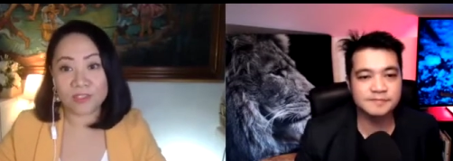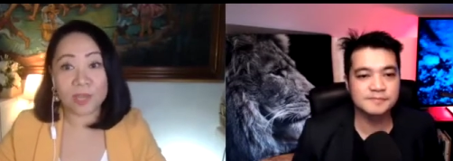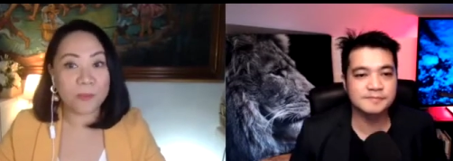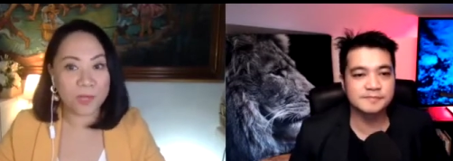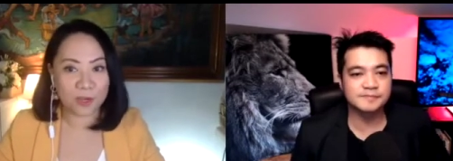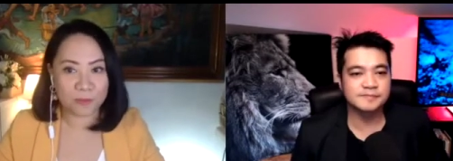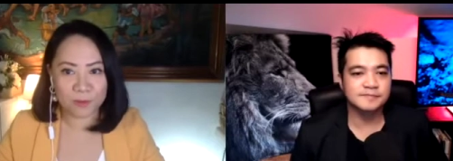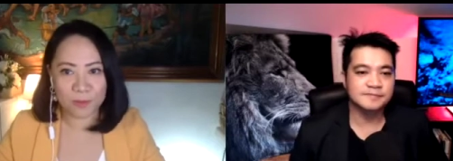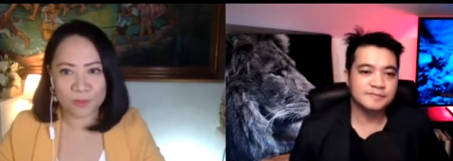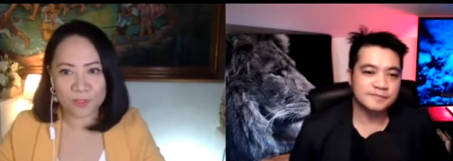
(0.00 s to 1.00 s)
Speaker 1: Top Gear
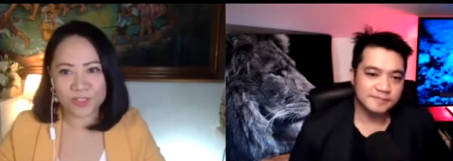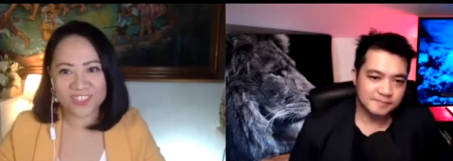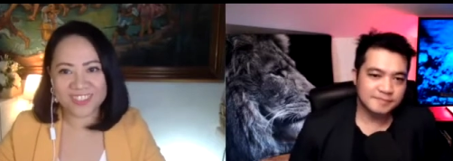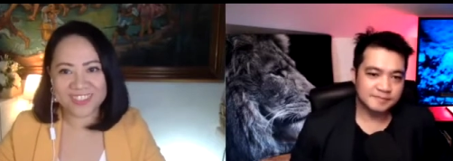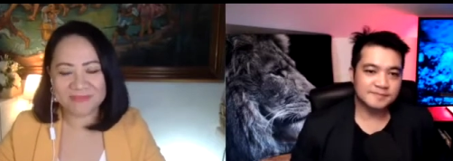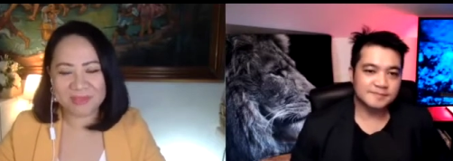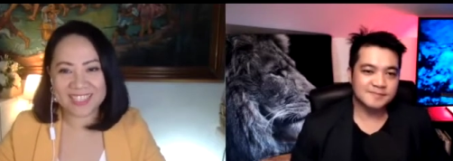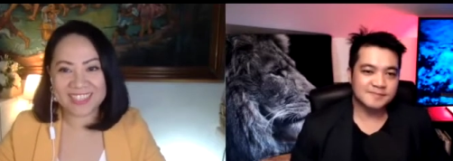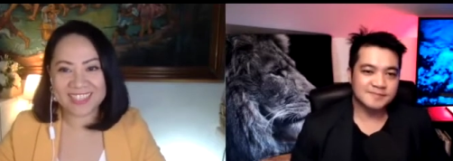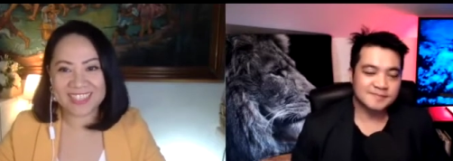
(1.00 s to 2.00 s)
Promotions.
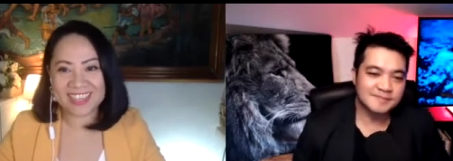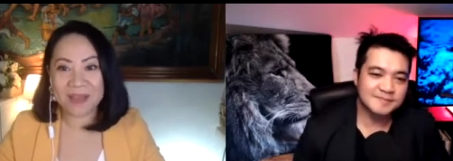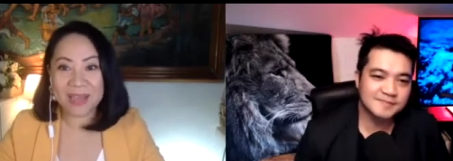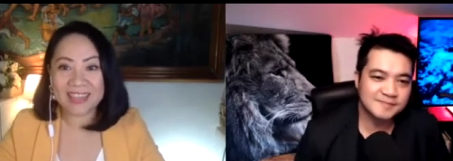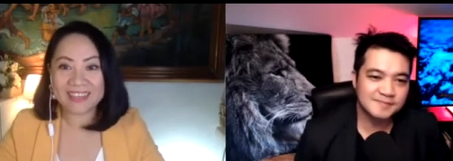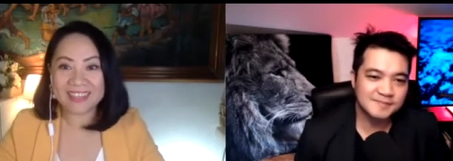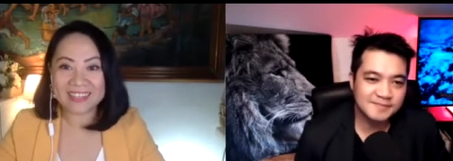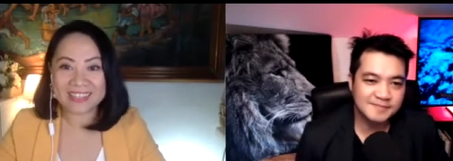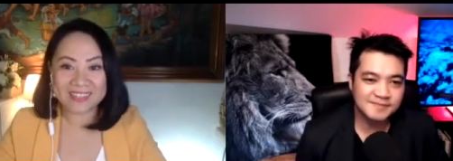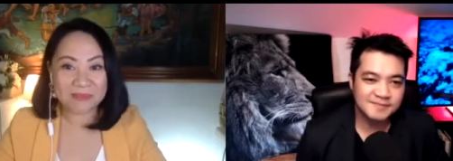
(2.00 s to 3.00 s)
Basically, I'm handling
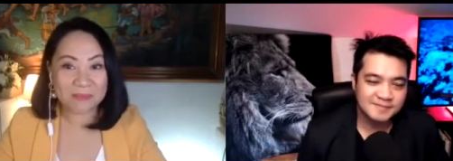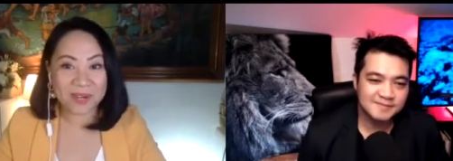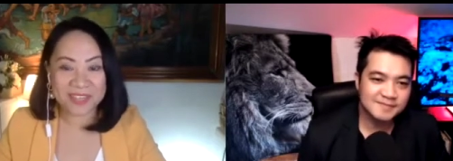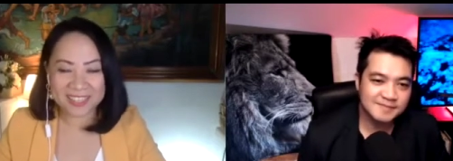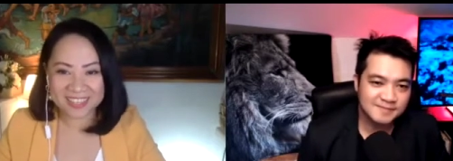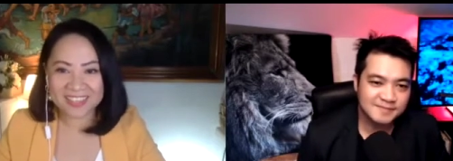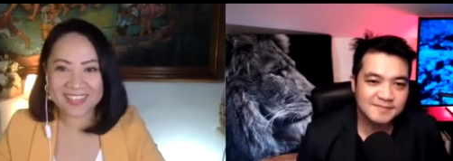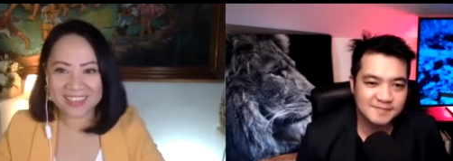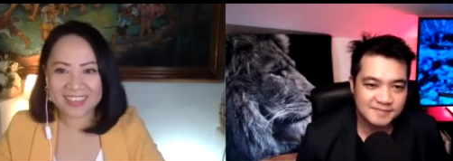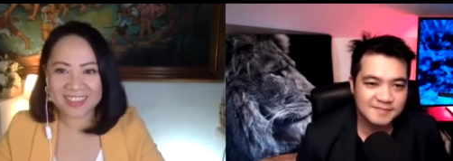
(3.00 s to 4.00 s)
sales and marketing
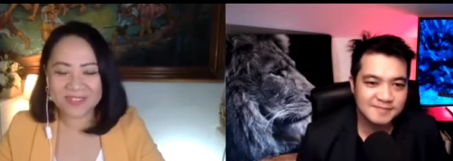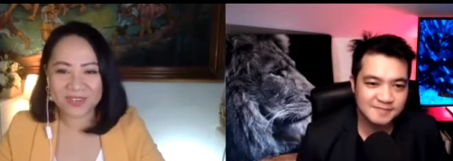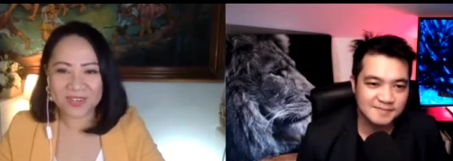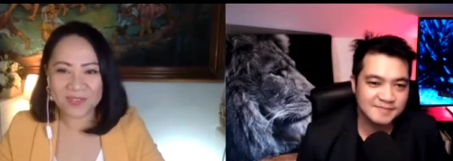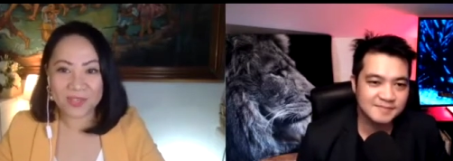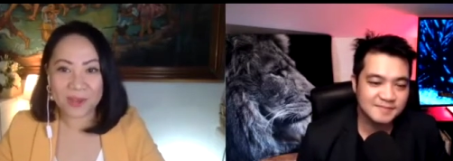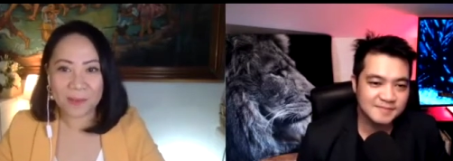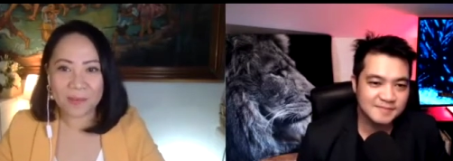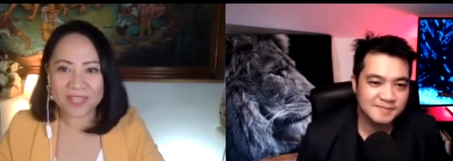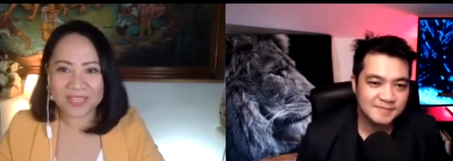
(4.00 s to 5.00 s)
for, mm. for the
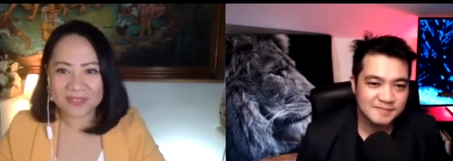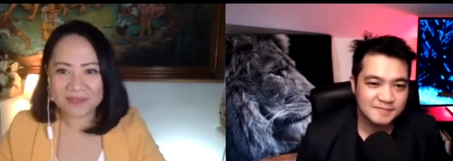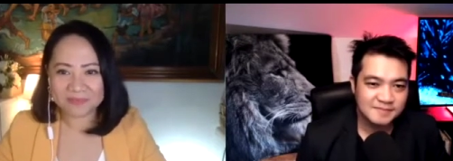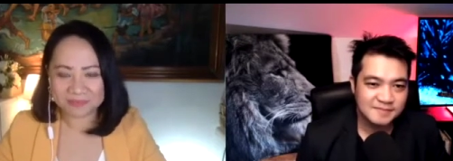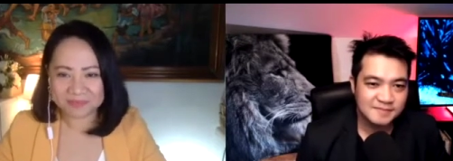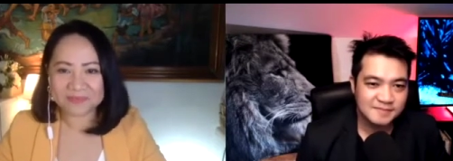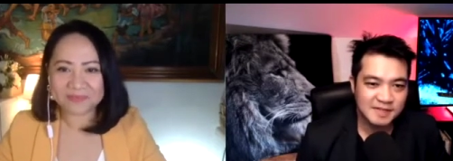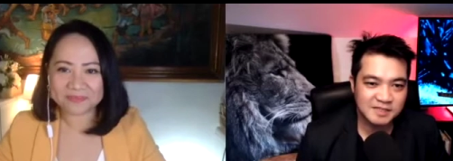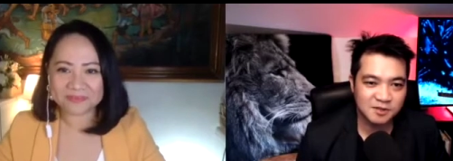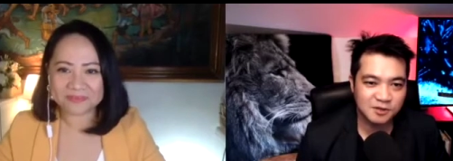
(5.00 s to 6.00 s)
company.
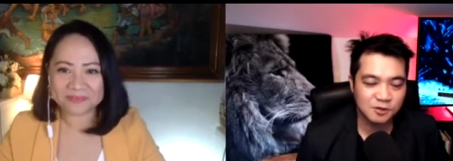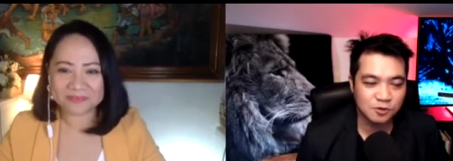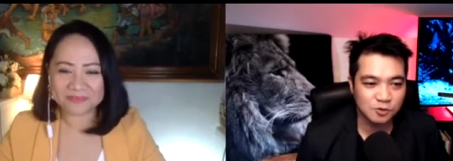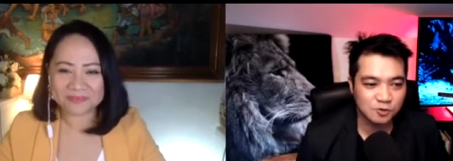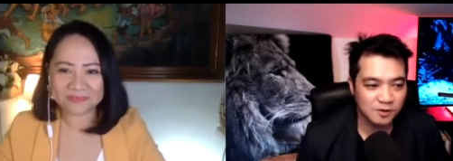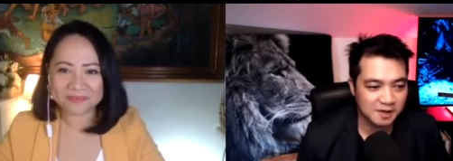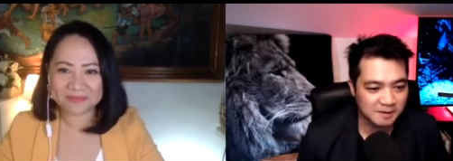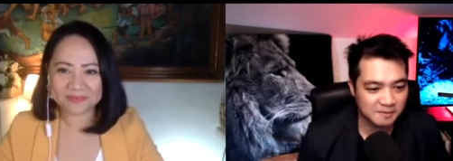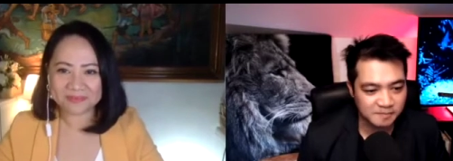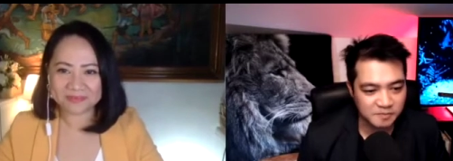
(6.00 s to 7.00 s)
Speaker 2: That's so cool.
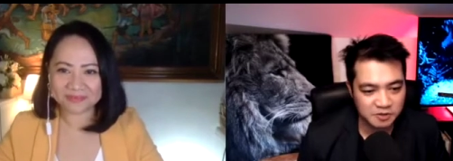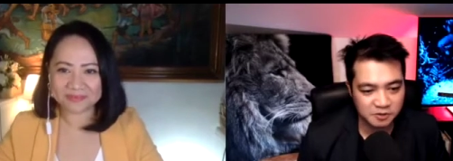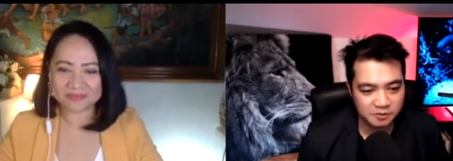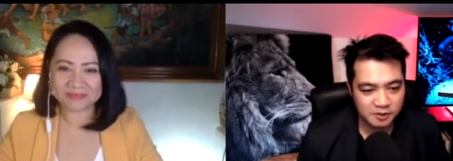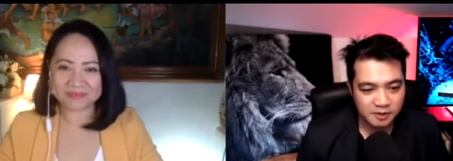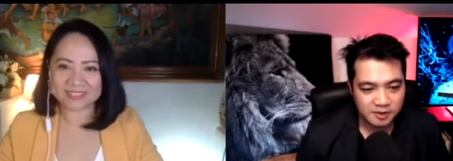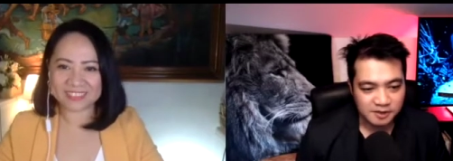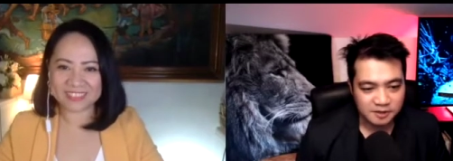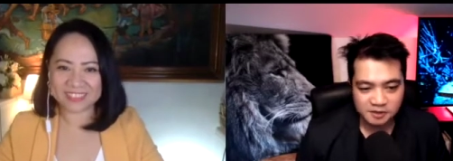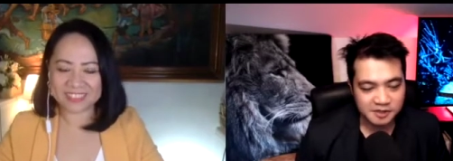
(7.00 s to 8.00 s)
Um, so
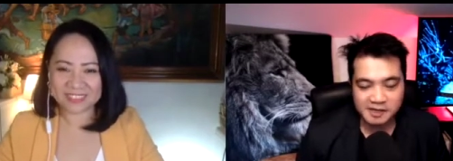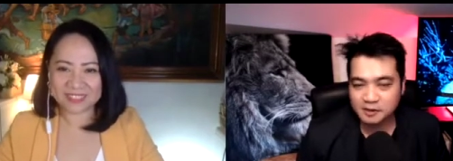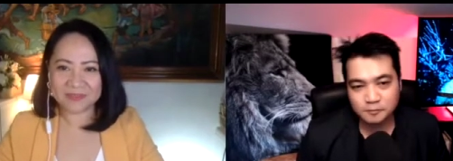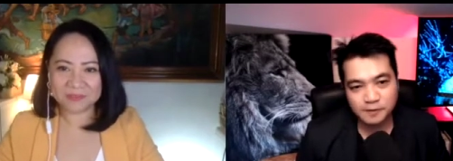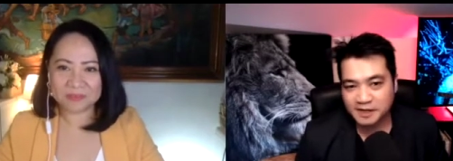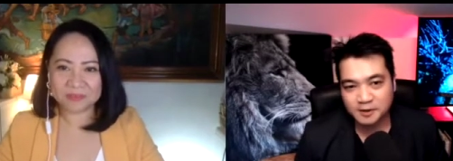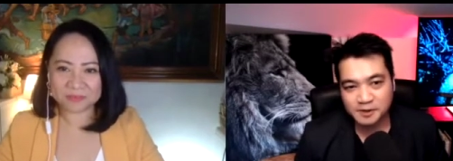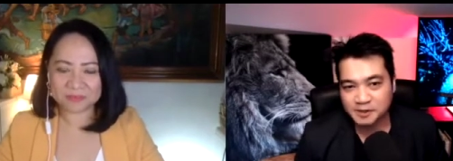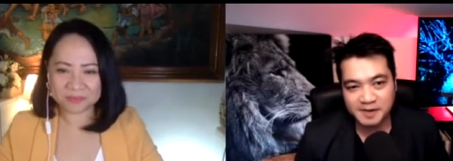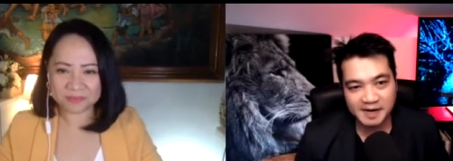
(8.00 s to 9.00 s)
you, you didn't really
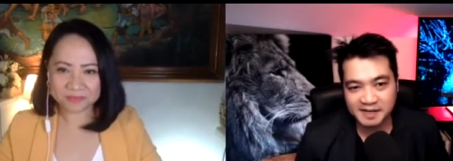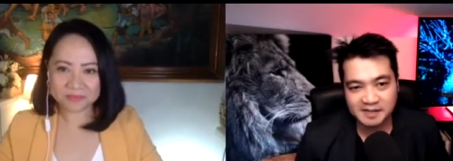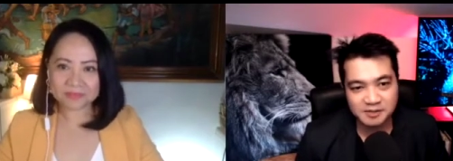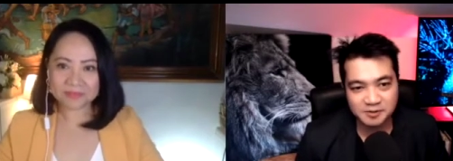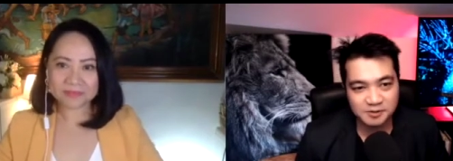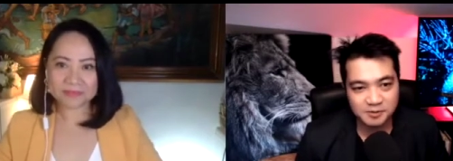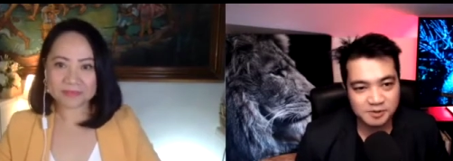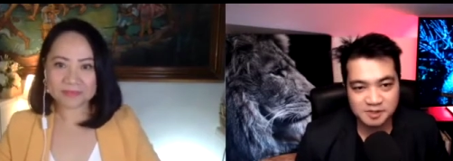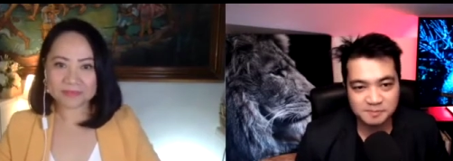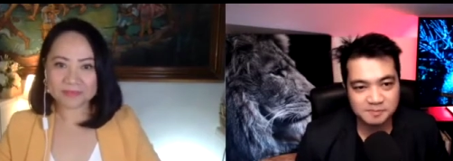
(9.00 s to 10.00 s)
know what you're getting into. You
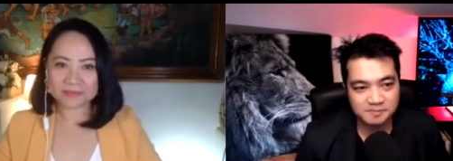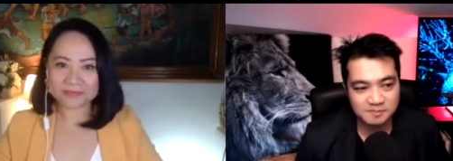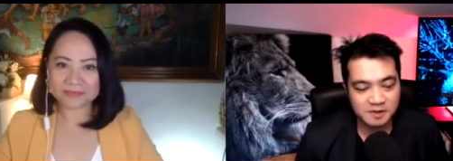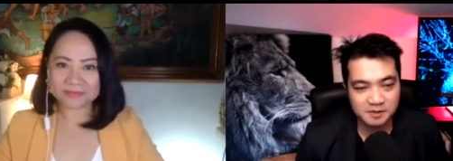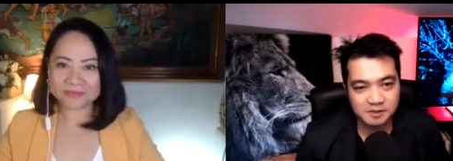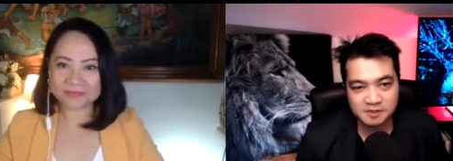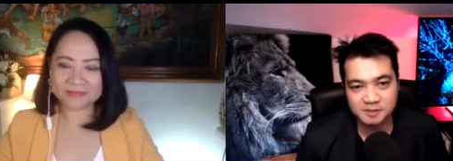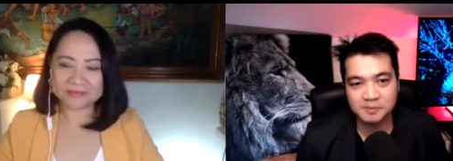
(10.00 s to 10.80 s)
were just, you know, you just